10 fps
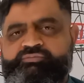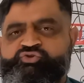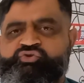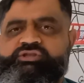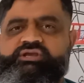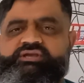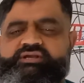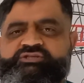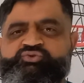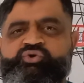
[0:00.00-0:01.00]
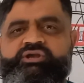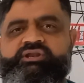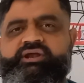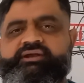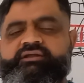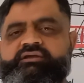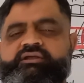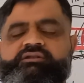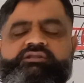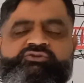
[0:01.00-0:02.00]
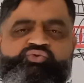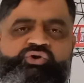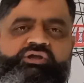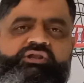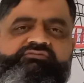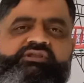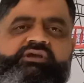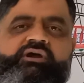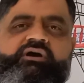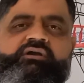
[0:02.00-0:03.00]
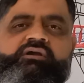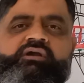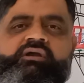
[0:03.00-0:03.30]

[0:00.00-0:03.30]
So they eat soil, and in the soil, if there are